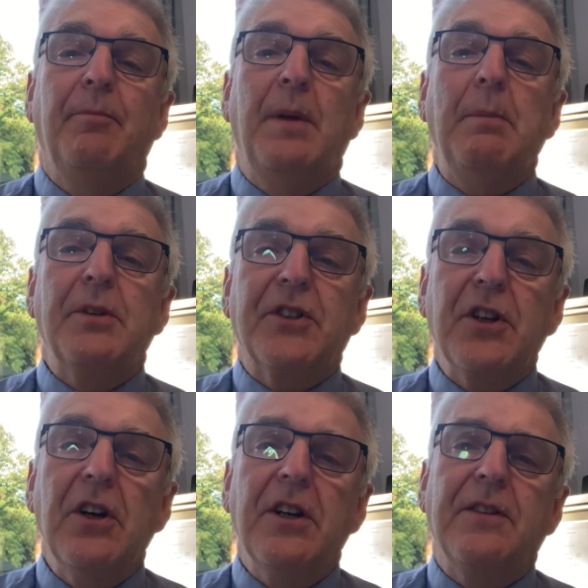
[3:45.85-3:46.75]
People
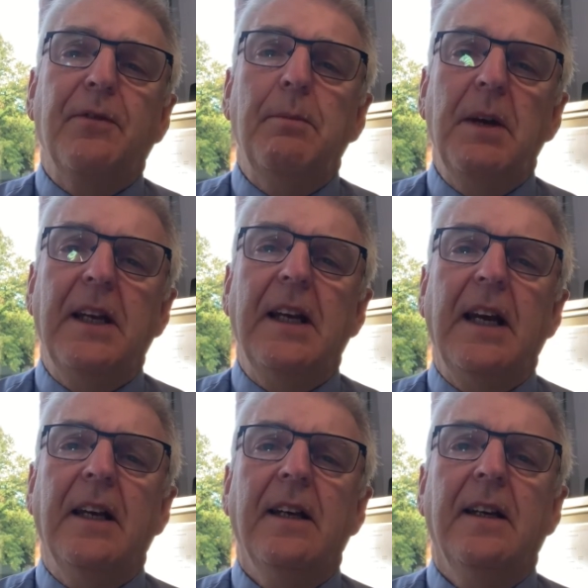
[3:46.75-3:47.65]
search for
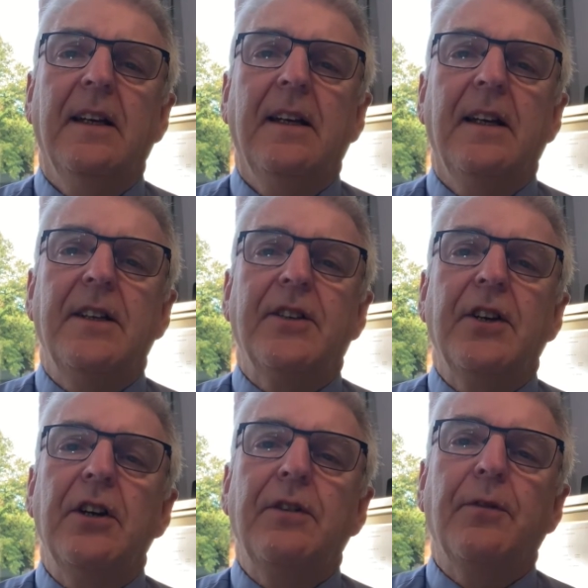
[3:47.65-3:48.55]
meaning and
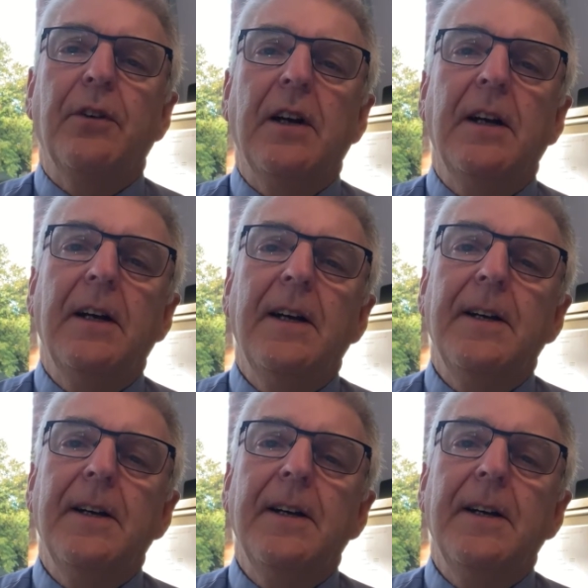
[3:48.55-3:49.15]
search for a